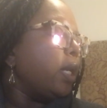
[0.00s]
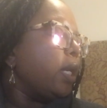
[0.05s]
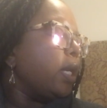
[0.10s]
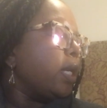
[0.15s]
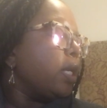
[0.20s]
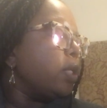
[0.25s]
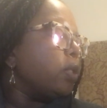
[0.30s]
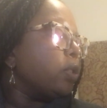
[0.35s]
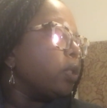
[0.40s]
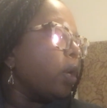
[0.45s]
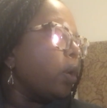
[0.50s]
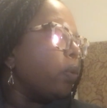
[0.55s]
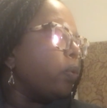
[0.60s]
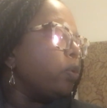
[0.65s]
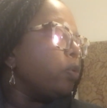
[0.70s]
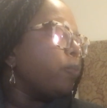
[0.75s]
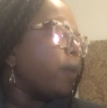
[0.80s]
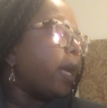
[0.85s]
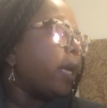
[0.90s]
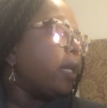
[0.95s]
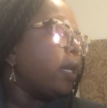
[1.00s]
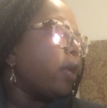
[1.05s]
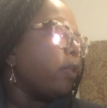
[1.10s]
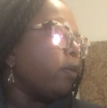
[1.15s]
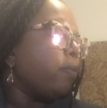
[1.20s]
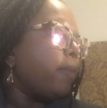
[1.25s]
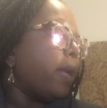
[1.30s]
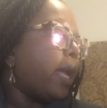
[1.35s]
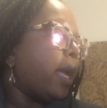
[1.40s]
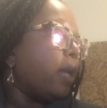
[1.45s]
He is owned by
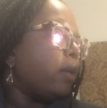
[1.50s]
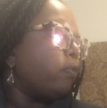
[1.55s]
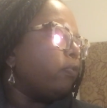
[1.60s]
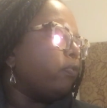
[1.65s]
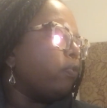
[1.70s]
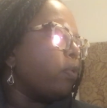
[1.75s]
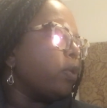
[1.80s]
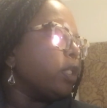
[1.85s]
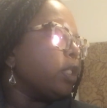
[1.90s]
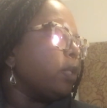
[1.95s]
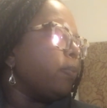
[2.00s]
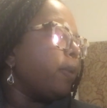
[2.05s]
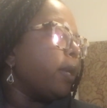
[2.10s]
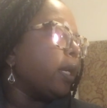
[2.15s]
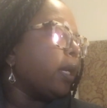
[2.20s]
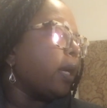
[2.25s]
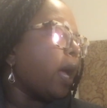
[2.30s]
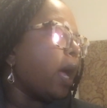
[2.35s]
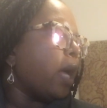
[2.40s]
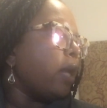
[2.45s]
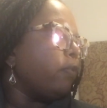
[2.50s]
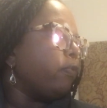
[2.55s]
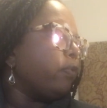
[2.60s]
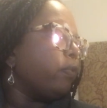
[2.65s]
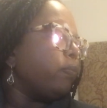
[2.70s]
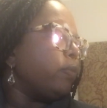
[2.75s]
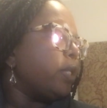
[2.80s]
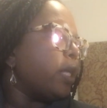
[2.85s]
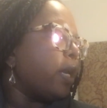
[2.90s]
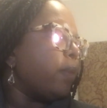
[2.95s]
another man, forced to pick cotton
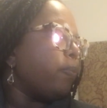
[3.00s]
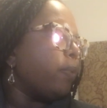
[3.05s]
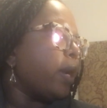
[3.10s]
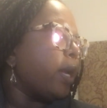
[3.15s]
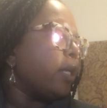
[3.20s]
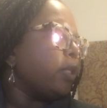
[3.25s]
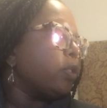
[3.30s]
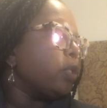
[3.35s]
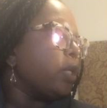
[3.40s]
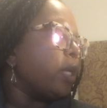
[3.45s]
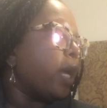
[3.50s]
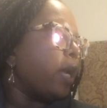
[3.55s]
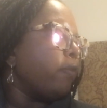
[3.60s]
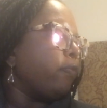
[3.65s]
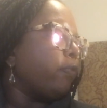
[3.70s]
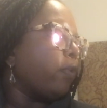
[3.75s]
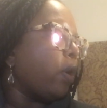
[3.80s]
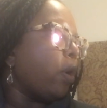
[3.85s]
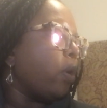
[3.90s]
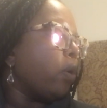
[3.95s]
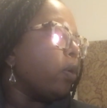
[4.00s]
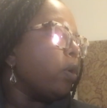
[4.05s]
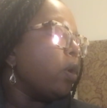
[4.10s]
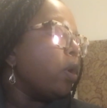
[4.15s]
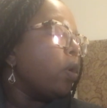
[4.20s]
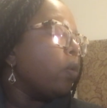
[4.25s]
from daybreak to nightfall,